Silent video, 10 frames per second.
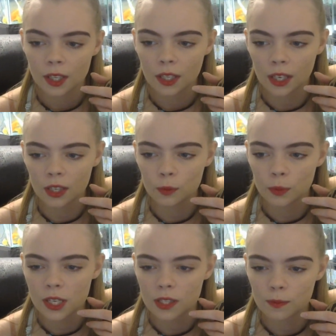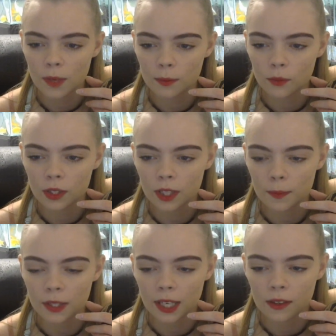Can you please make more
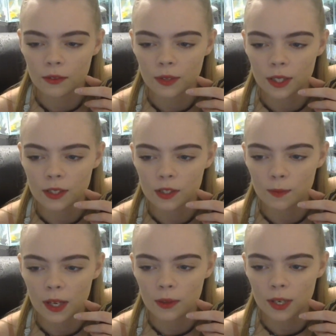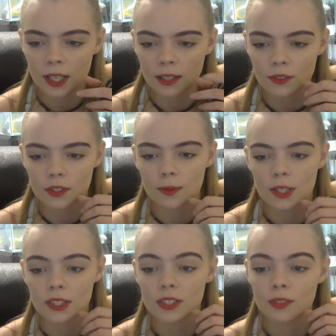leopard gecko videos? By the way, I love you so
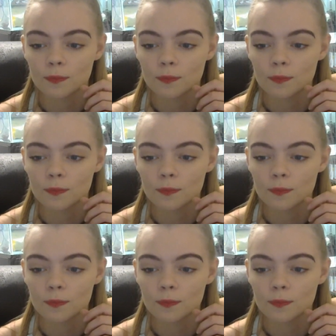much.